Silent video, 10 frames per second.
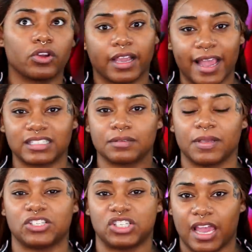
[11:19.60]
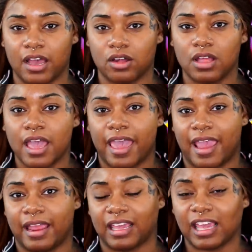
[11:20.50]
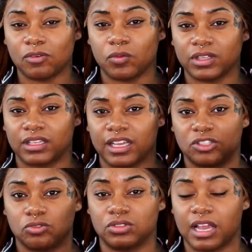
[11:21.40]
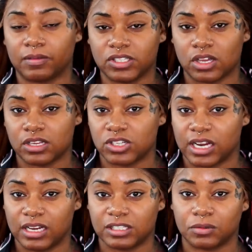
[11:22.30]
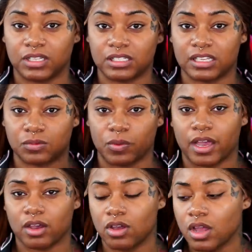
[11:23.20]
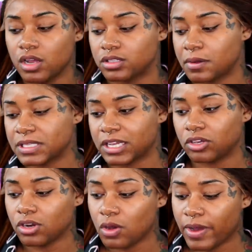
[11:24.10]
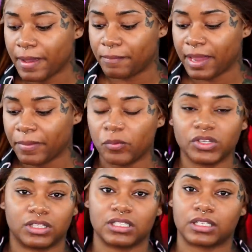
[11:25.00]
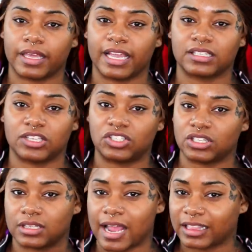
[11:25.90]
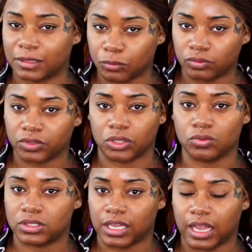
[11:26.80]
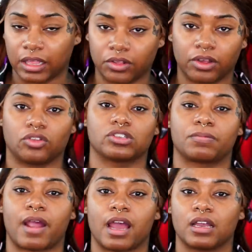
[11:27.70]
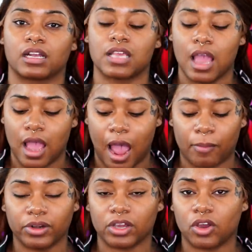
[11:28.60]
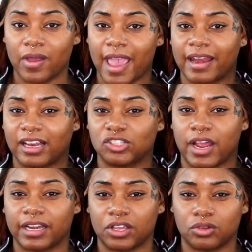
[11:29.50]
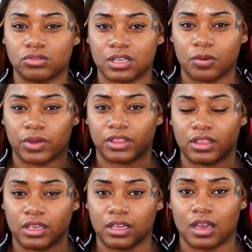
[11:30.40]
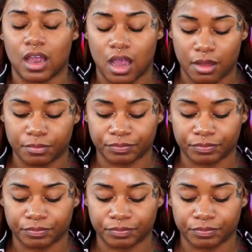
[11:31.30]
or the Got To Be gel. And even with this, you definitely saw the shininess with this as well. So I was like, you know what? Maybe with this lace, it's just not the move of using either of those products. I'm going to go ahead and try to use it with the